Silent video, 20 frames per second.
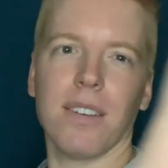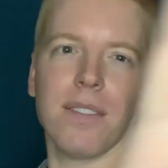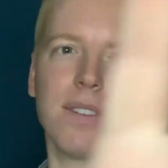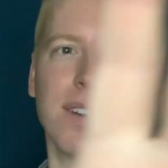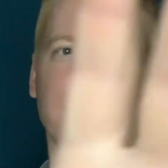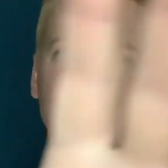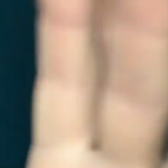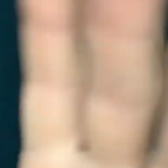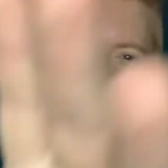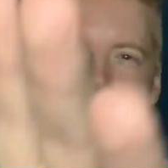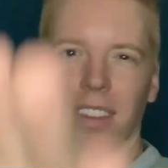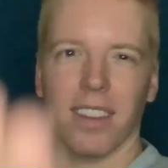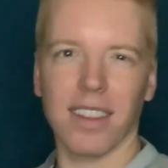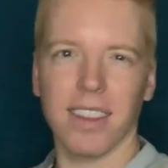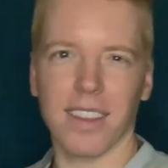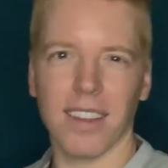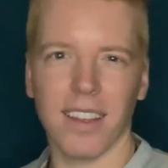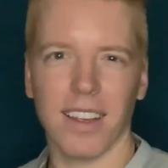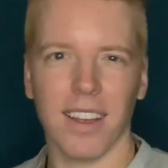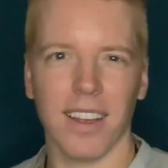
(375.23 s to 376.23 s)
like
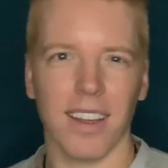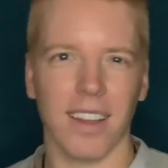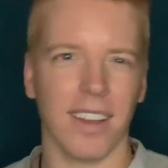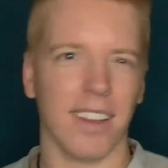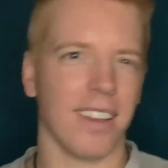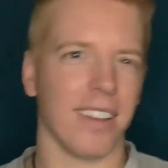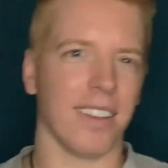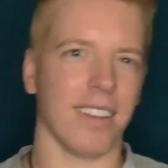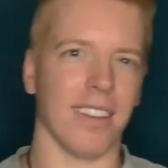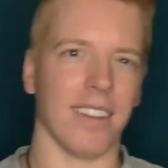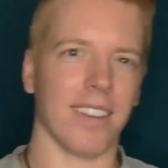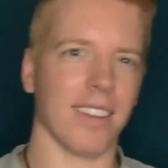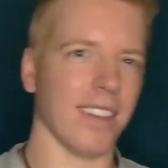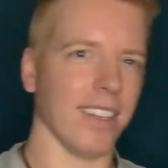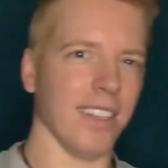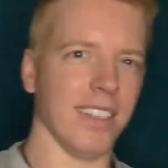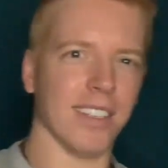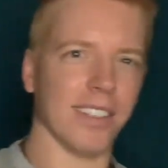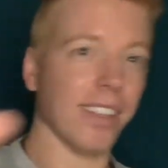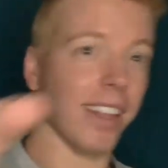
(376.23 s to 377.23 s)
they
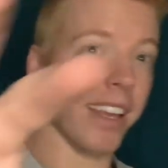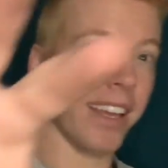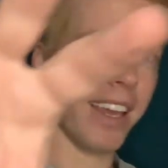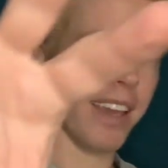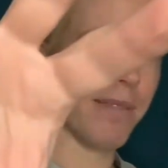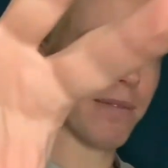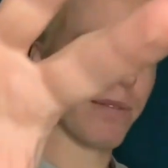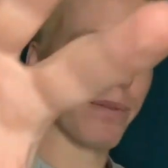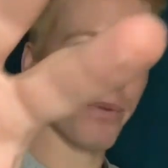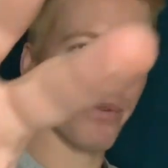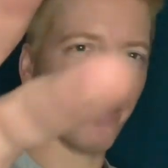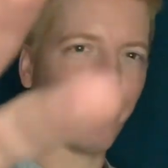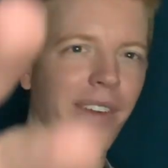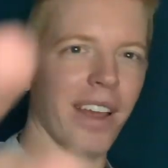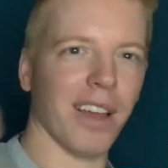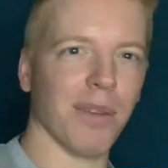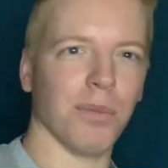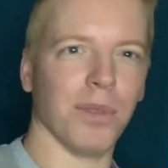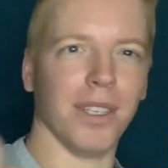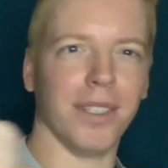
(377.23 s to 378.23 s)
came from a
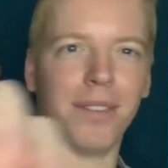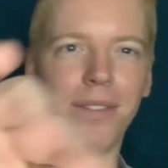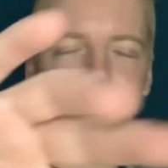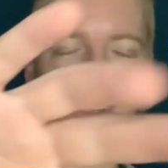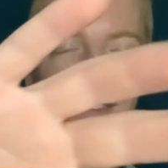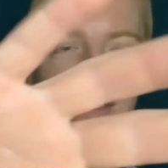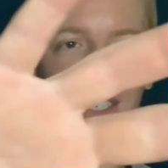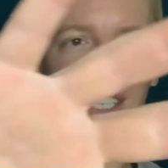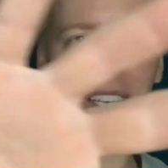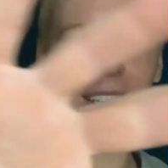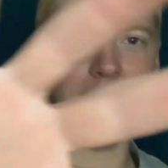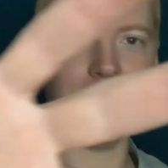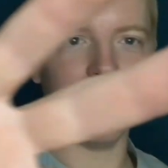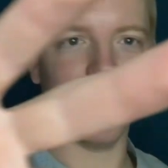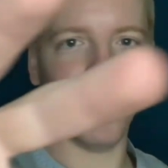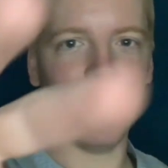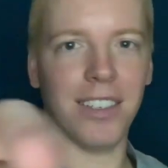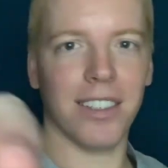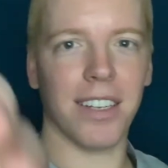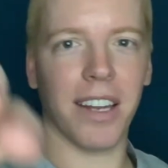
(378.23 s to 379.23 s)
family of 15,
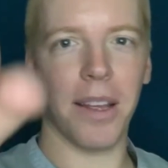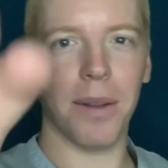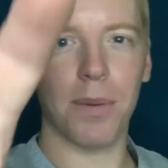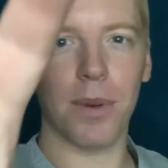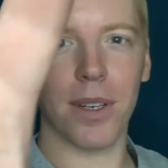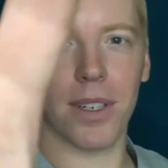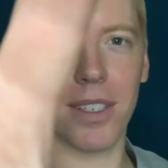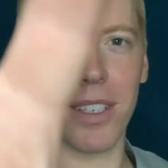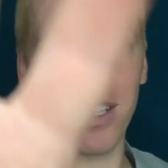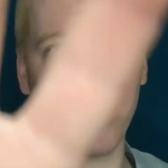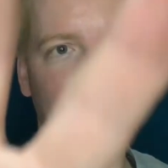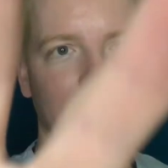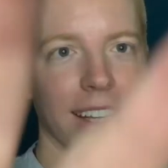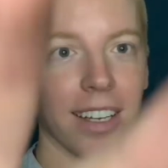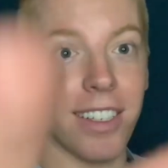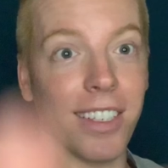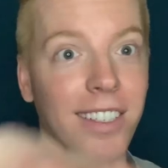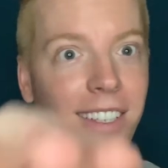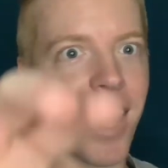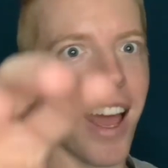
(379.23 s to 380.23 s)
these neighbors, and they
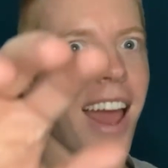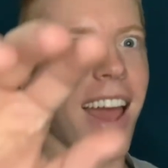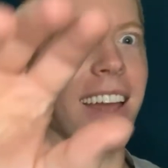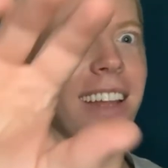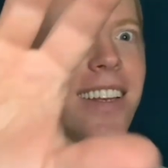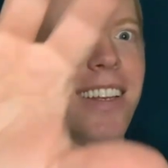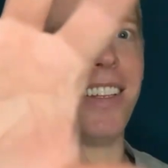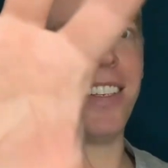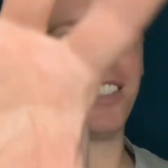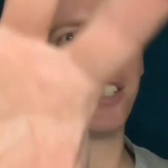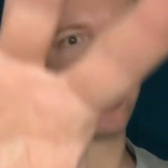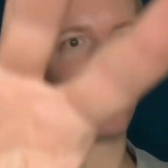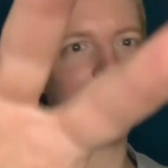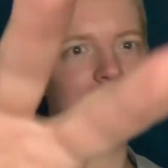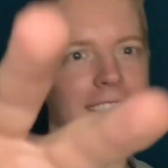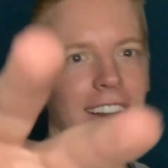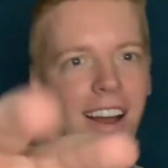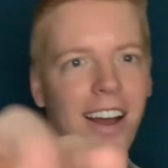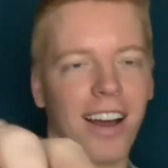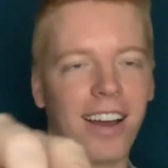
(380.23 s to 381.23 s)
just egged each other
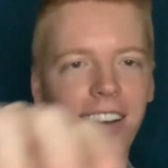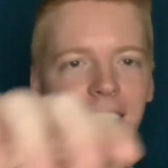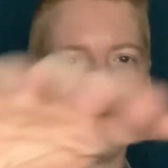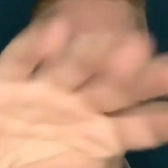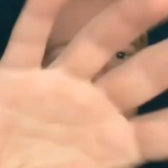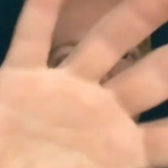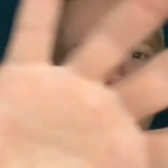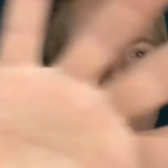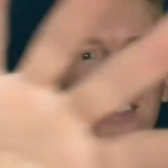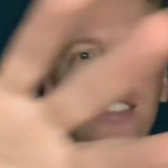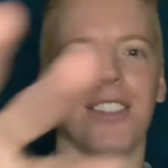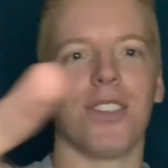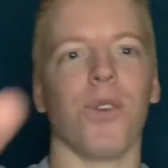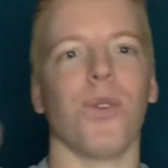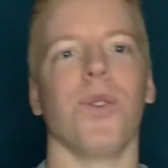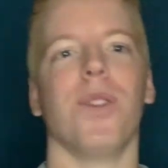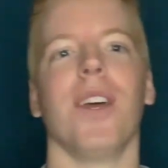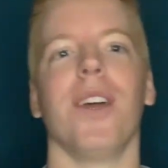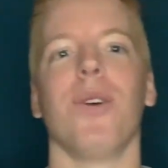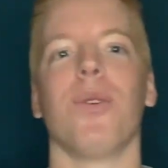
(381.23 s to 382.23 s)
on. So
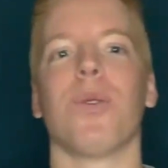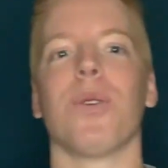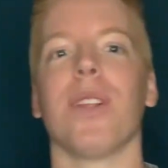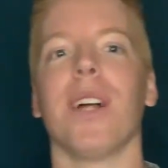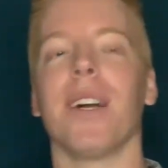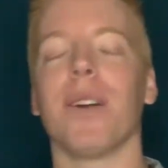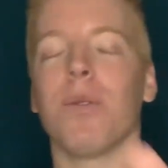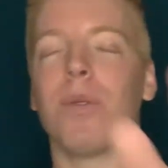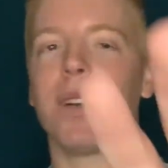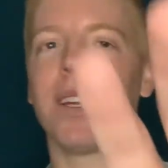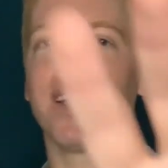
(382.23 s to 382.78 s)
they were like, when it